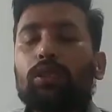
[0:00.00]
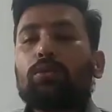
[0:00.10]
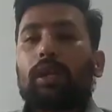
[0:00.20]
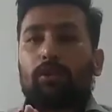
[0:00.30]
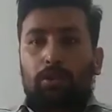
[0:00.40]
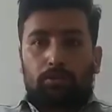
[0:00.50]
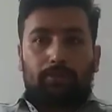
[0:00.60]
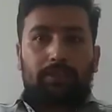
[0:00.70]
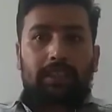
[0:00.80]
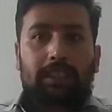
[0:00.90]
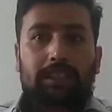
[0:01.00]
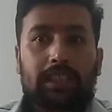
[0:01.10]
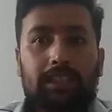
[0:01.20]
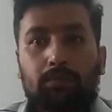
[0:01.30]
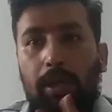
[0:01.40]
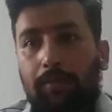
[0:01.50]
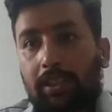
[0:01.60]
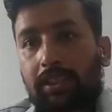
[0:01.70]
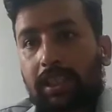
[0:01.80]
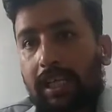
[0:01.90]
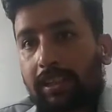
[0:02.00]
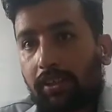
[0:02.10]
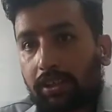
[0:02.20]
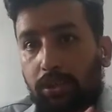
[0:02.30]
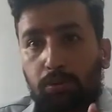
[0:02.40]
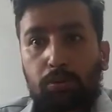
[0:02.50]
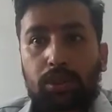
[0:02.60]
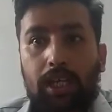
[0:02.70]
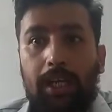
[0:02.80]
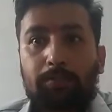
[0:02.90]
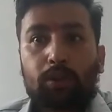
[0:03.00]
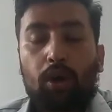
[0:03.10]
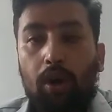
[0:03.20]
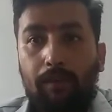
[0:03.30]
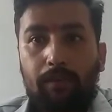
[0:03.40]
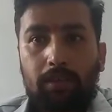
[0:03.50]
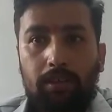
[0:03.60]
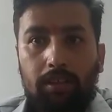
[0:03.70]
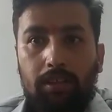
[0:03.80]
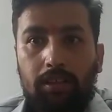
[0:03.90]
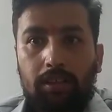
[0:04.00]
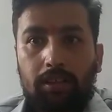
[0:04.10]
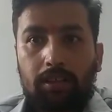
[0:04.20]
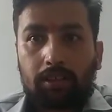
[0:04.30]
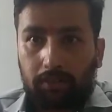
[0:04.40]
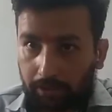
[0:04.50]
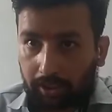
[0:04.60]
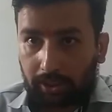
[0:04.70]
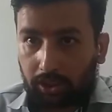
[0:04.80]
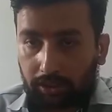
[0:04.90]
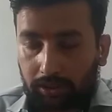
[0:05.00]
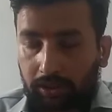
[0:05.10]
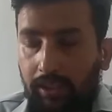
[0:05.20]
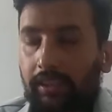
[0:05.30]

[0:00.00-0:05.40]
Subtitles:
So according to the physical states, we have understand there are two types of reactions.